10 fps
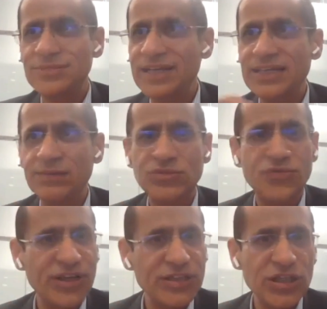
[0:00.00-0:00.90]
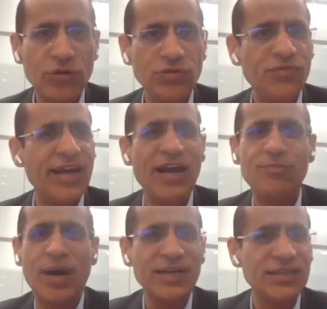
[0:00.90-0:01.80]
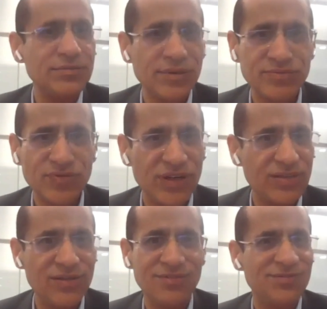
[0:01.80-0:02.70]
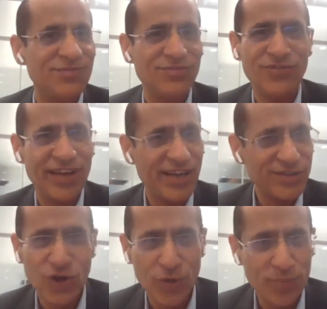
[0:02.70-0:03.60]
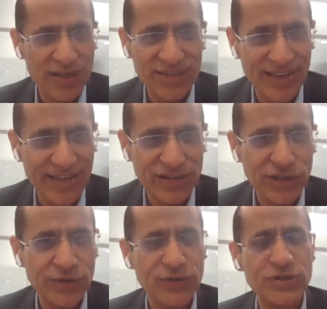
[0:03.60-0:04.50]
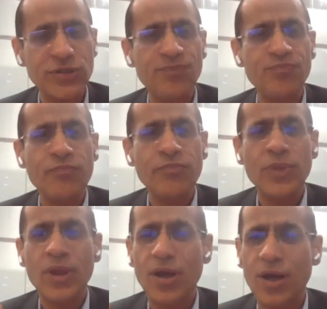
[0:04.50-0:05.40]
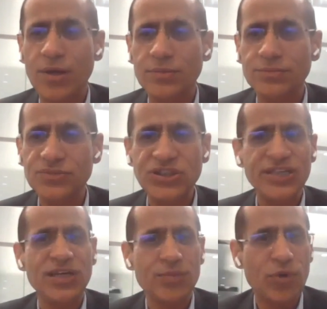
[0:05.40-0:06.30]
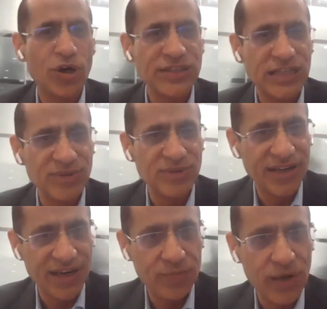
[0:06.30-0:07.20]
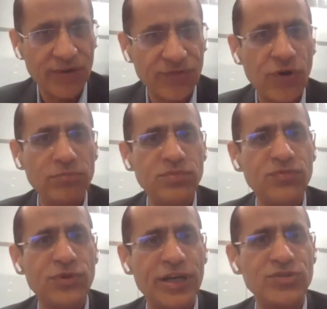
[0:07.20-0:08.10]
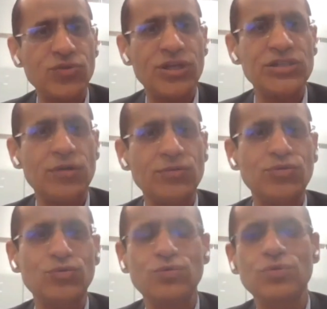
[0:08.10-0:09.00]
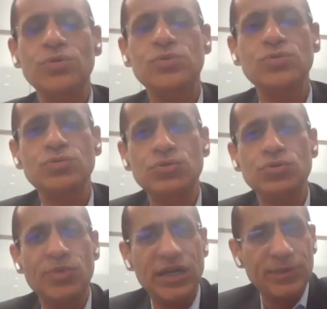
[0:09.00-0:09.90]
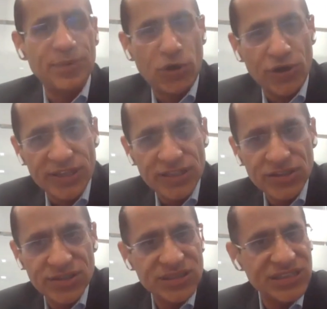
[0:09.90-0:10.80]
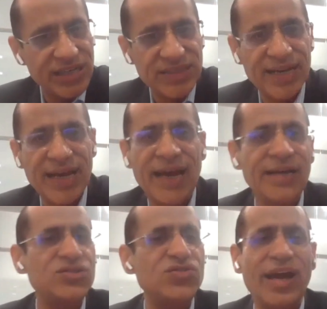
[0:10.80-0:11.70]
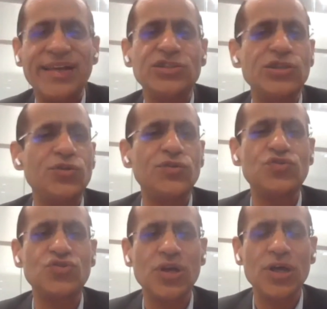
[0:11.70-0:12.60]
In terms of reach out, we have partnerships with various corporates and NGOs. CSR Box has been a great platform for us to reach out to multiple organizations, CSR heads, NGOs.